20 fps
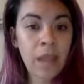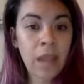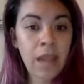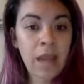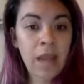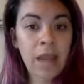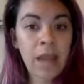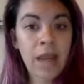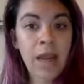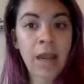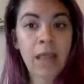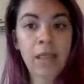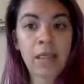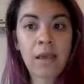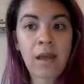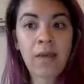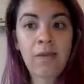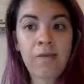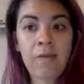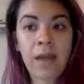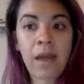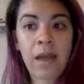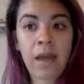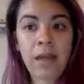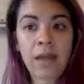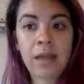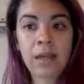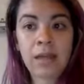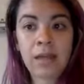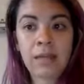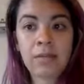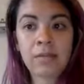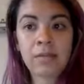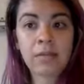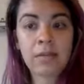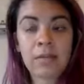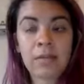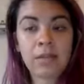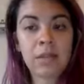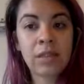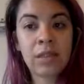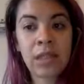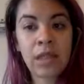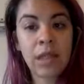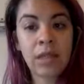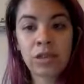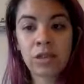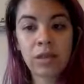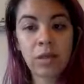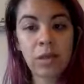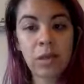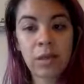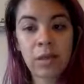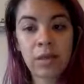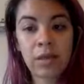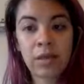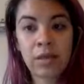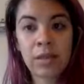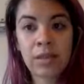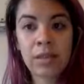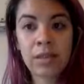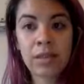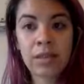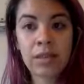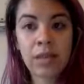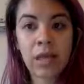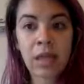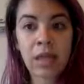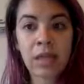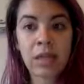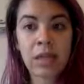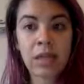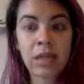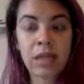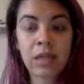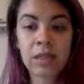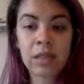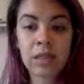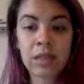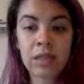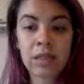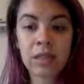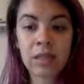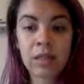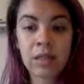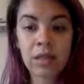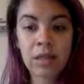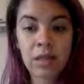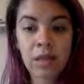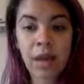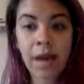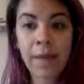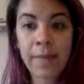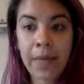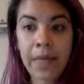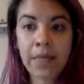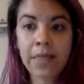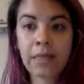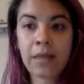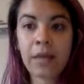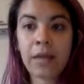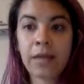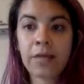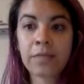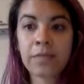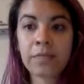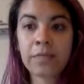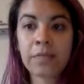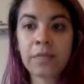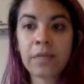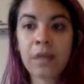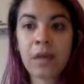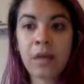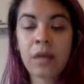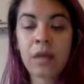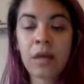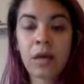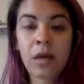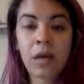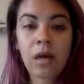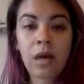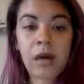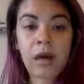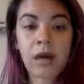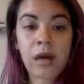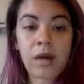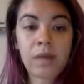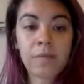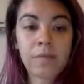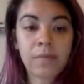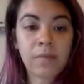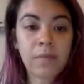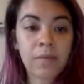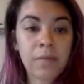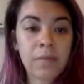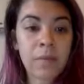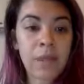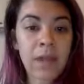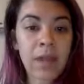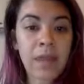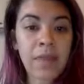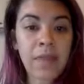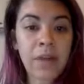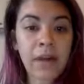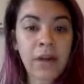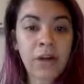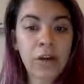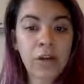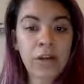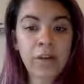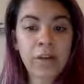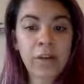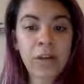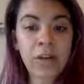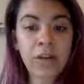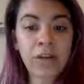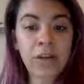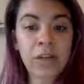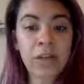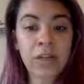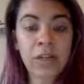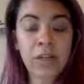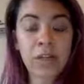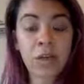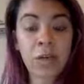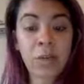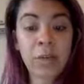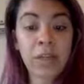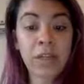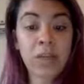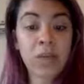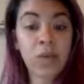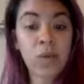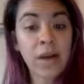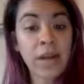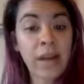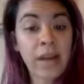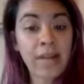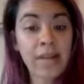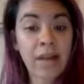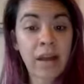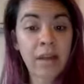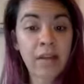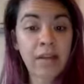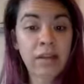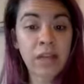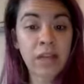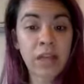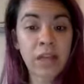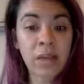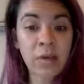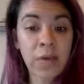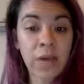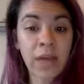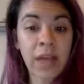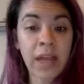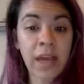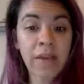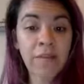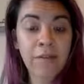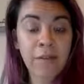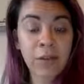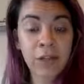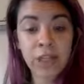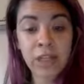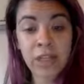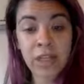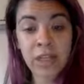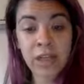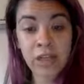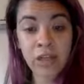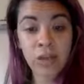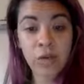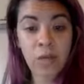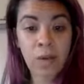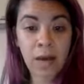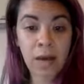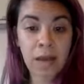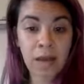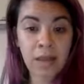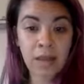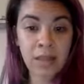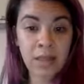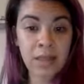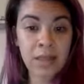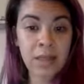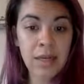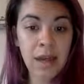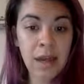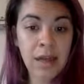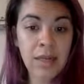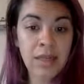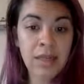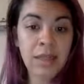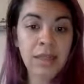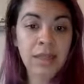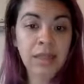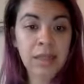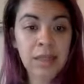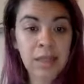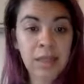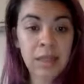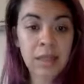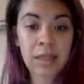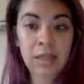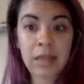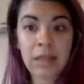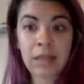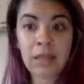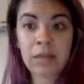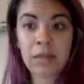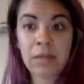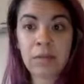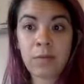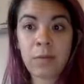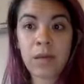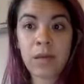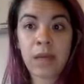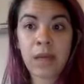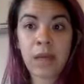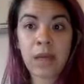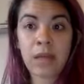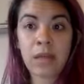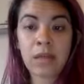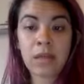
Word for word: And I love that tangerine scent is amazing. Um, and then our green mandarin is normally $28 and you can get it for just under 20. It's 1960 this weekend.